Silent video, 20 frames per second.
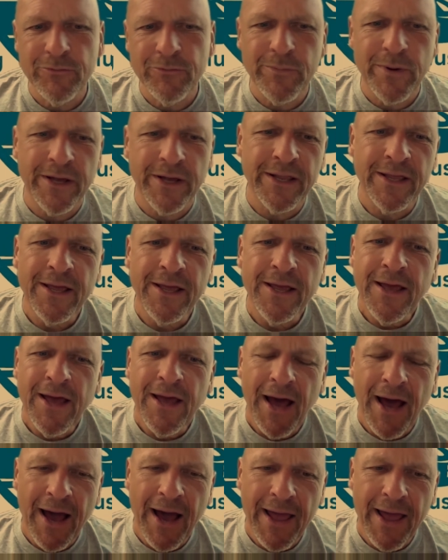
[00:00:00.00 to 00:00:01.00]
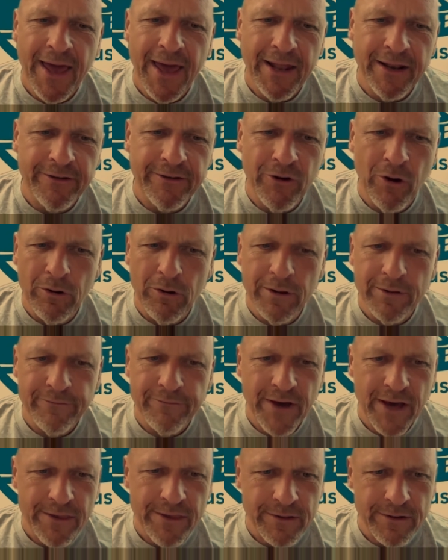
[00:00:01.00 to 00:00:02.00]
But I had a total
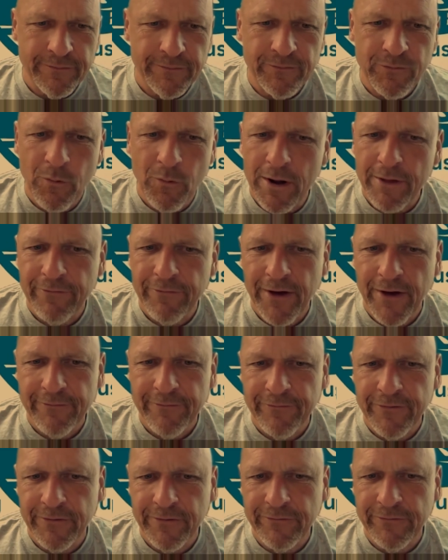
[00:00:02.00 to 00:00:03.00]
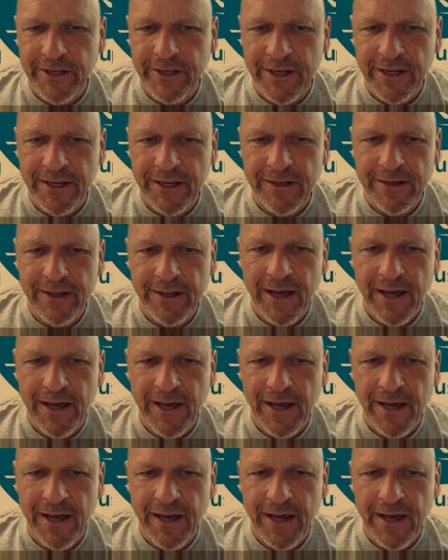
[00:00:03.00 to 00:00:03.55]
invested of $25.15.